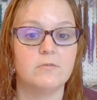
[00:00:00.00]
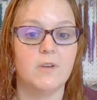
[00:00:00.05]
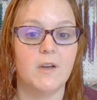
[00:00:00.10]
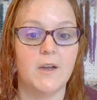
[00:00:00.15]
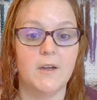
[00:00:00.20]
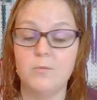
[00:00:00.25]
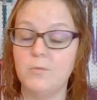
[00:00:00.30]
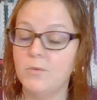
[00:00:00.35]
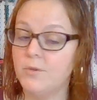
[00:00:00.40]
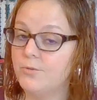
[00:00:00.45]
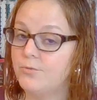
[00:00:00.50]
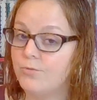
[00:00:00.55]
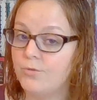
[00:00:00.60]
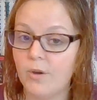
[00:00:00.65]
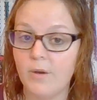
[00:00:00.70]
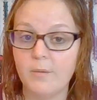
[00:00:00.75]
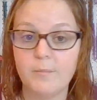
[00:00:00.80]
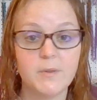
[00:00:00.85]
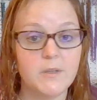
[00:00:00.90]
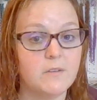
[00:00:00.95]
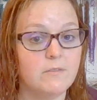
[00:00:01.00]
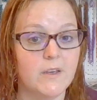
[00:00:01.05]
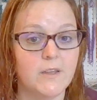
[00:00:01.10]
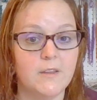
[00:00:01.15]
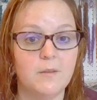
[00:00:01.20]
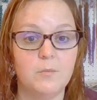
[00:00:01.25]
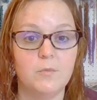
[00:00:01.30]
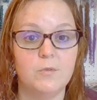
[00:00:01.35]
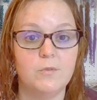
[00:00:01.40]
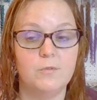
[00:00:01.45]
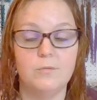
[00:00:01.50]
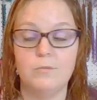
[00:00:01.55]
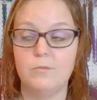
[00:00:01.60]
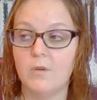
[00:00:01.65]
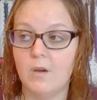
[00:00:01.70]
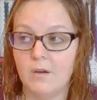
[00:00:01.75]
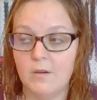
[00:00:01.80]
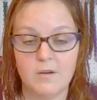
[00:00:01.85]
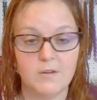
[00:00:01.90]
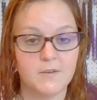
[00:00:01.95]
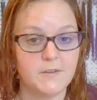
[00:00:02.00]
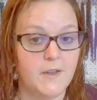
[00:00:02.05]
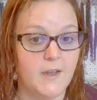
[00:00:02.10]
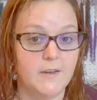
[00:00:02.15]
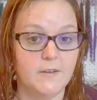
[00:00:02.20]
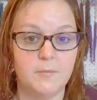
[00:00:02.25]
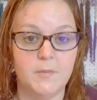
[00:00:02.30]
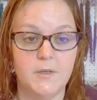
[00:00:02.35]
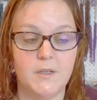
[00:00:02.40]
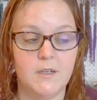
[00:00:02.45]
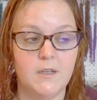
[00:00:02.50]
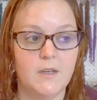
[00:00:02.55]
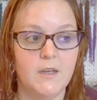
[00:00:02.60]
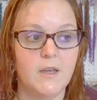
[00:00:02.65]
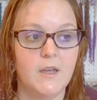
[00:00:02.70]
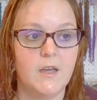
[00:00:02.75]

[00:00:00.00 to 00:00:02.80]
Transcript: I will not be available. Do not contact me.